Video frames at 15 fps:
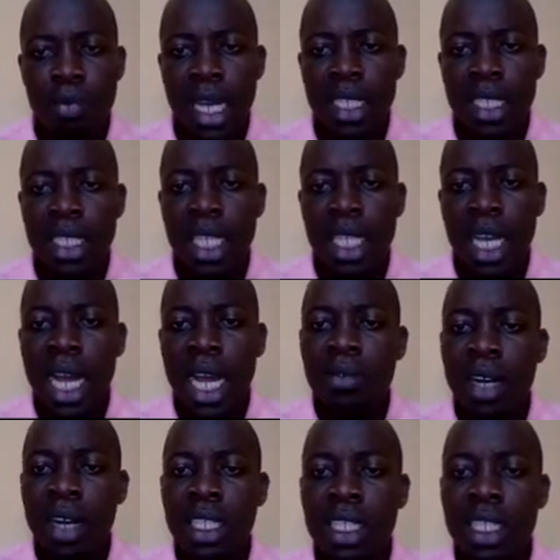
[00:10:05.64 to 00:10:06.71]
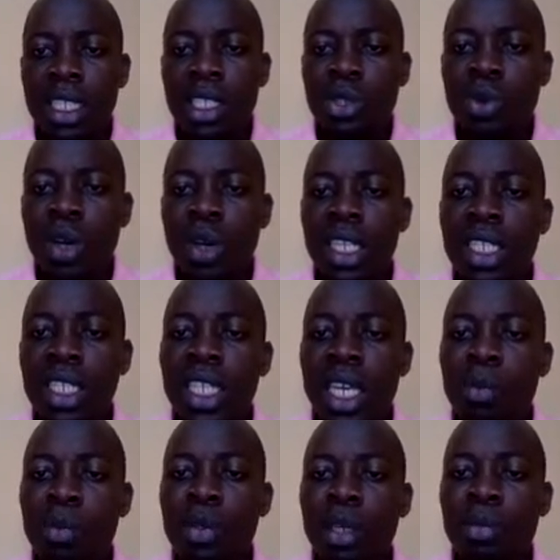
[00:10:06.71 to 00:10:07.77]
plus the advance, this one is
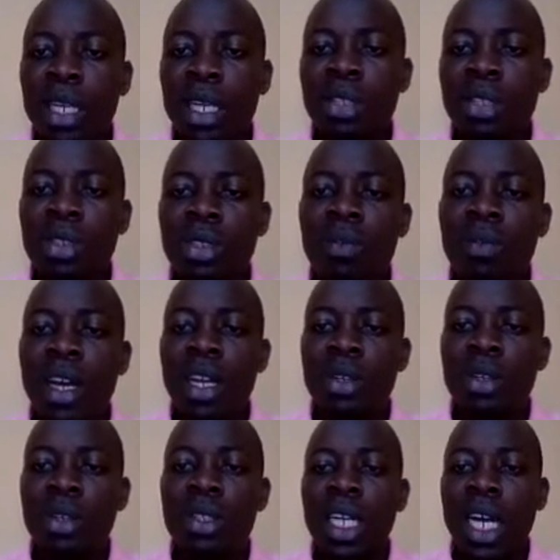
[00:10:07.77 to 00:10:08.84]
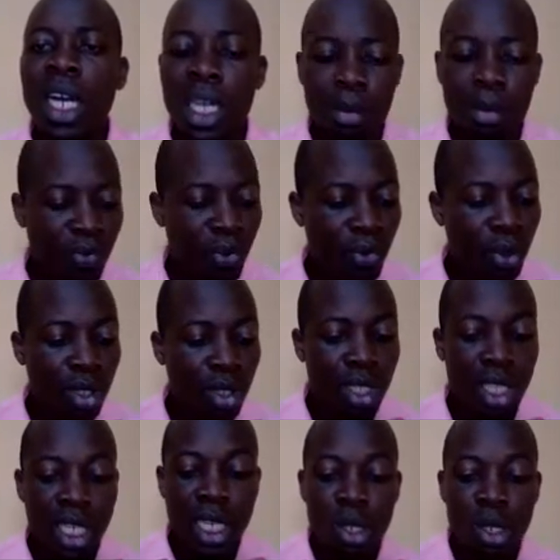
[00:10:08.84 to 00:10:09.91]
empty, but you never know the guy before
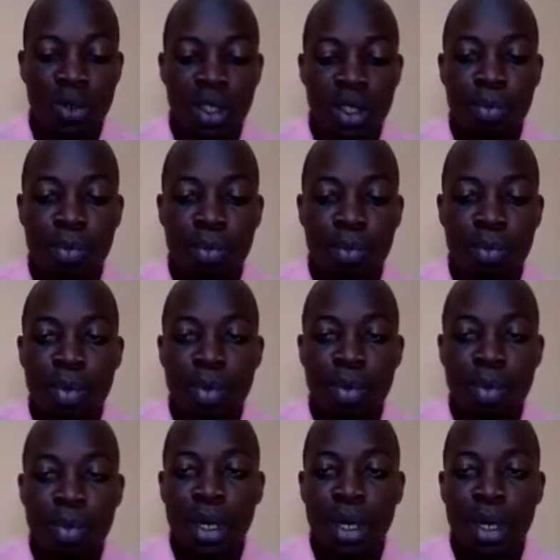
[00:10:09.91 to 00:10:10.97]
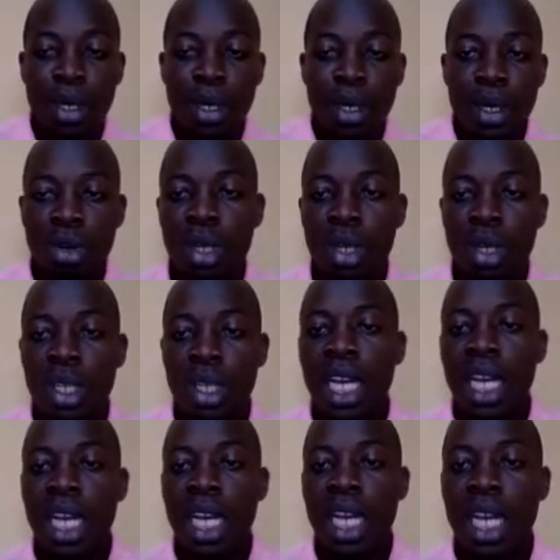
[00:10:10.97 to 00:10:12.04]
the end of the payroll, the guy
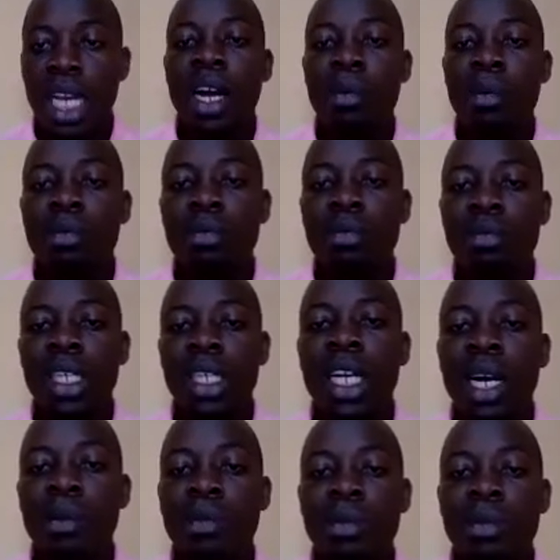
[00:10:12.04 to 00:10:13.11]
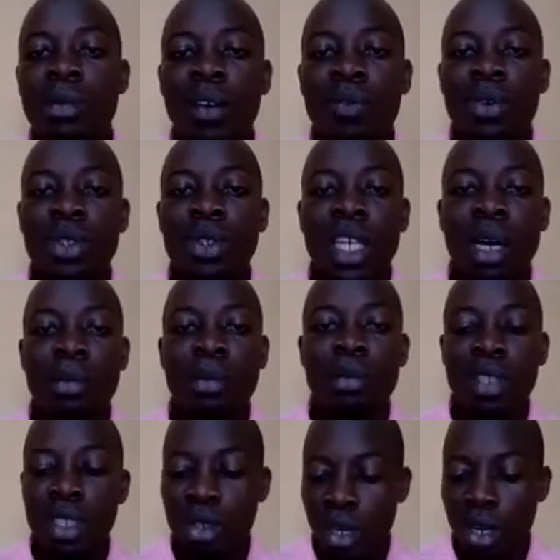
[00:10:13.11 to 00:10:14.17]
may come there for
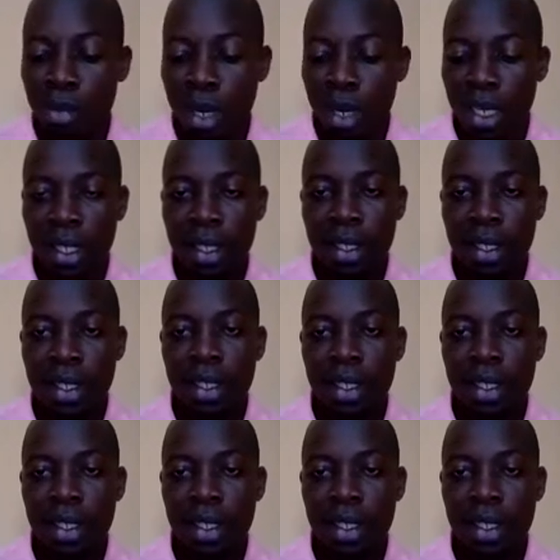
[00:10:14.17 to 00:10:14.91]
some little money.